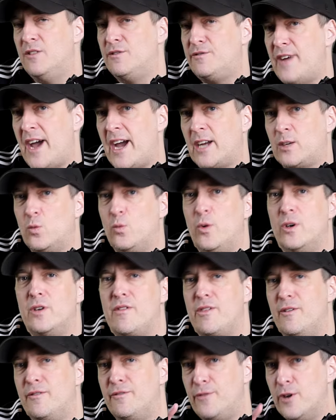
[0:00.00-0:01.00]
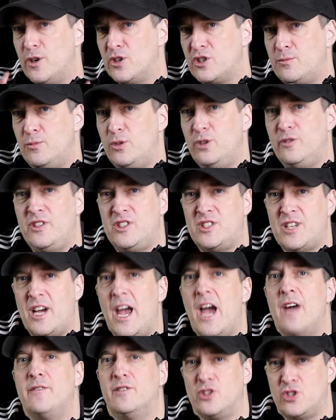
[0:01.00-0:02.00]
In fact, one of the first movies I
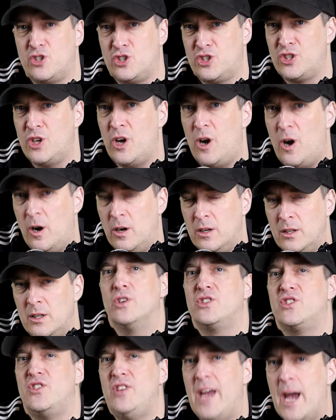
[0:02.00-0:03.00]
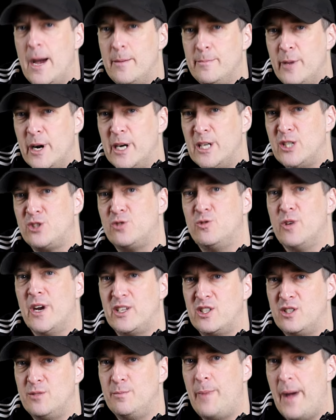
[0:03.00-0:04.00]
ever saw was The Empire
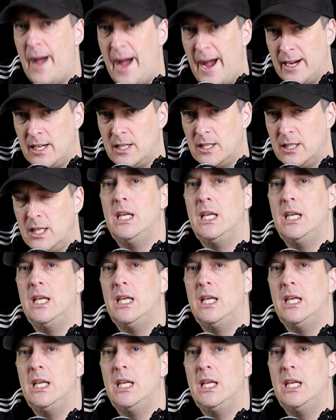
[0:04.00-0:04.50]
Strikes Back